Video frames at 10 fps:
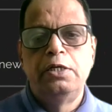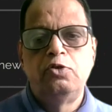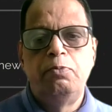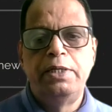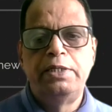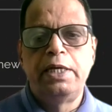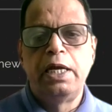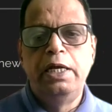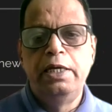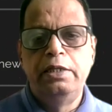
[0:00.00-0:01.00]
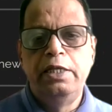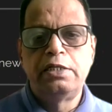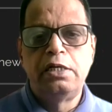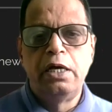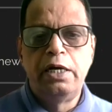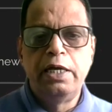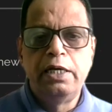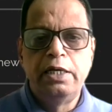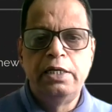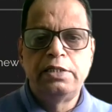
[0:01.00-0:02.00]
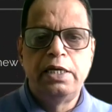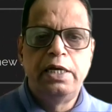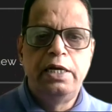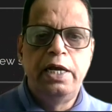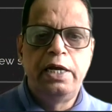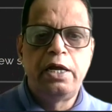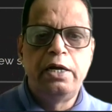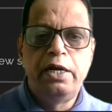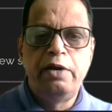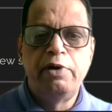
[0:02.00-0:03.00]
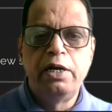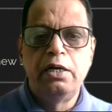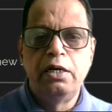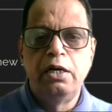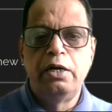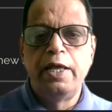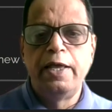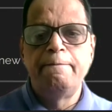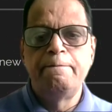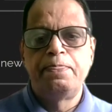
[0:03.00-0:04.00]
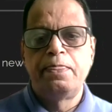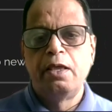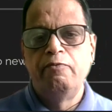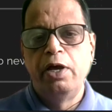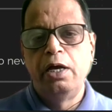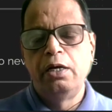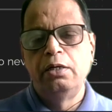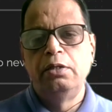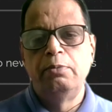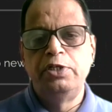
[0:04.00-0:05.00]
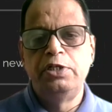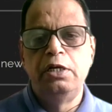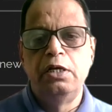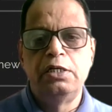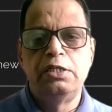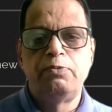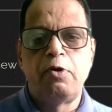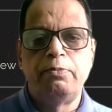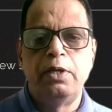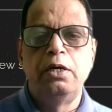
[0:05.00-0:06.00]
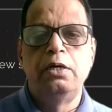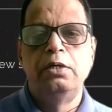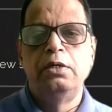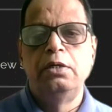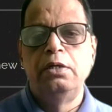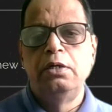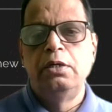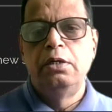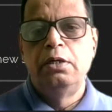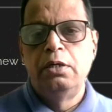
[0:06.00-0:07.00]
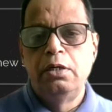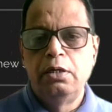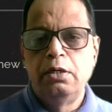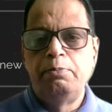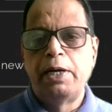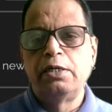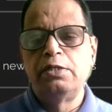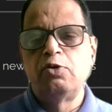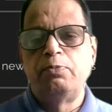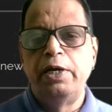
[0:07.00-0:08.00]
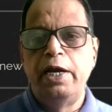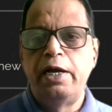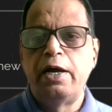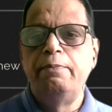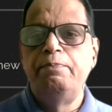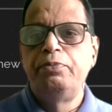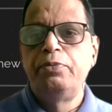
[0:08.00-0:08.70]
So basically, this learning is a data-driven learning where the machine learns from the patterns of the data.